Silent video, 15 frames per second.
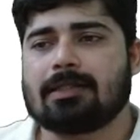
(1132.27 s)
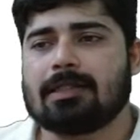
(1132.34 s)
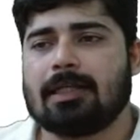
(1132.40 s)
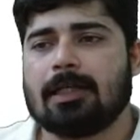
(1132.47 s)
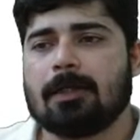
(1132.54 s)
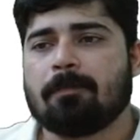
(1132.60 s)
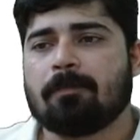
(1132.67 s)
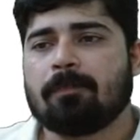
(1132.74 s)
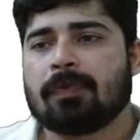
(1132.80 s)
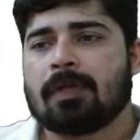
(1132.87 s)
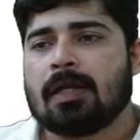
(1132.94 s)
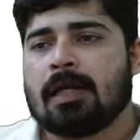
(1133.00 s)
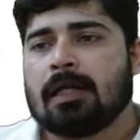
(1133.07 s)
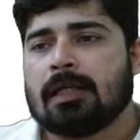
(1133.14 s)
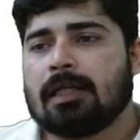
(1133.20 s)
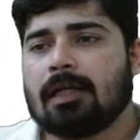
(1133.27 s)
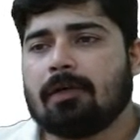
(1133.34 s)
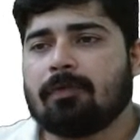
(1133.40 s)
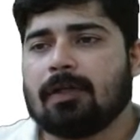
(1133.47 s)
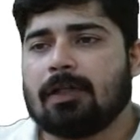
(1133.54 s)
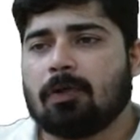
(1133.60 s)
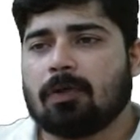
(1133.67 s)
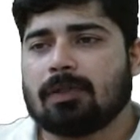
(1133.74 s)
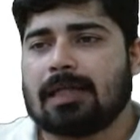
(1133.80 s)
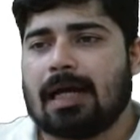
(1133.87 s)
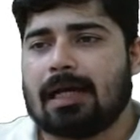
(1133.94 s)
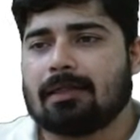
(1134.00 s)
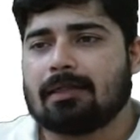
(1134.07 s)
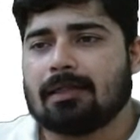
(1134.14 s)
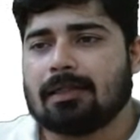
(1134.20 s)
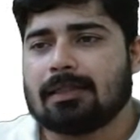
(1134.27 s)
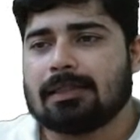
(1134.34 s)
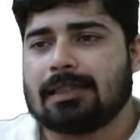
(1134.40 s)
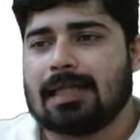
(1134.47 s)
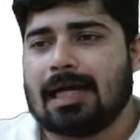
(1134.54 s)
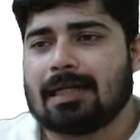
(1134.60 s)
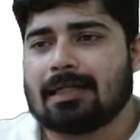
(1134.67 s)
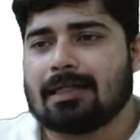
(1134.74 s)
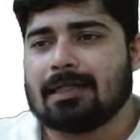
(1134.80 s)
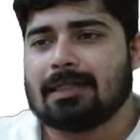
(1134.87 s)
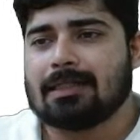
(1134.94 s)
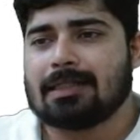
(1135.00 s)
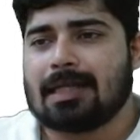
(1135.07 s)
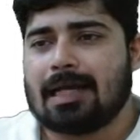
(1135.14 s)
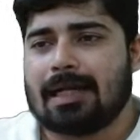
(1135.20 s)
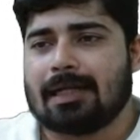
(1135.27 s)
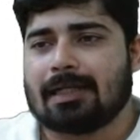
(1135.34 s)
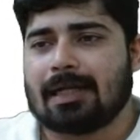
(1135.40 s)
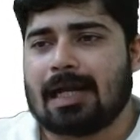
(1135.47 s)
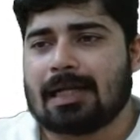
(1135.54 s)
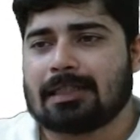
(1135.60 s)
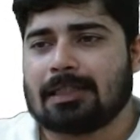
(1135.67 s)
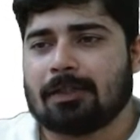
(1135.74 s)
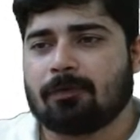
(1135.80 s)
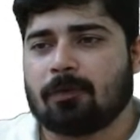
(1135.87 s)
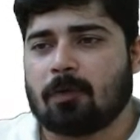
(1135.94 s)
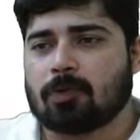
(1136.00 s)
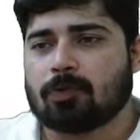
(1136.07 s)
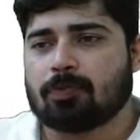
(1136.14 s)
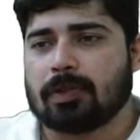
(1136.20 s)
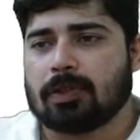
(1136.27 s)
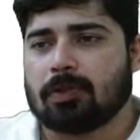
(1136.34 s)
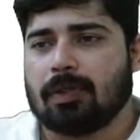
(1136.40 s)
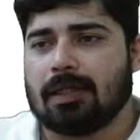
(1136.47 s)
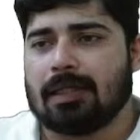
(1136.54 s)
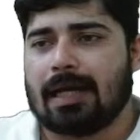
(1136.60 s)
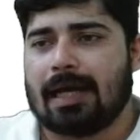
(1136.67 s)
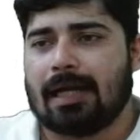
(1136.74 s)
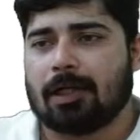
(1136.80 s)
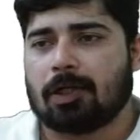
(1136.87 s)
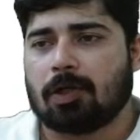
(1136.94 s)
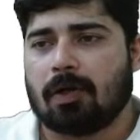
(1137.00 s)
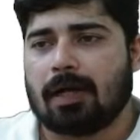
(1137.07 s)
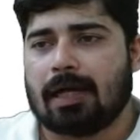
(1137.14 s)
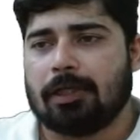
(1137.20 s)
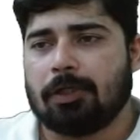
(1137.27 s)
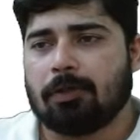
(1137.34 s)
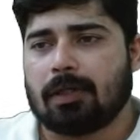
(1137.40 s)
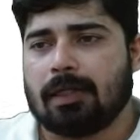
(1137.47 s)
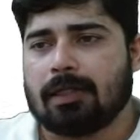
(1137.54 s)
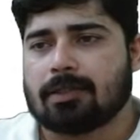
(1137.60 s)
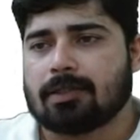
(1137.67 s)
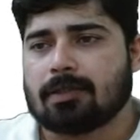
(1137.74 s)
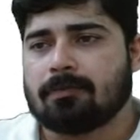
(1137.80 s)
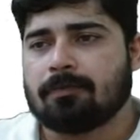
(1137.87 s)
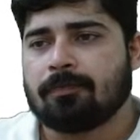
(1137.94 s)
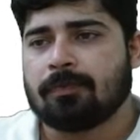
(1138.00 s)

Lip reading: See, here we know that there is an attractive force between electron and nucleus.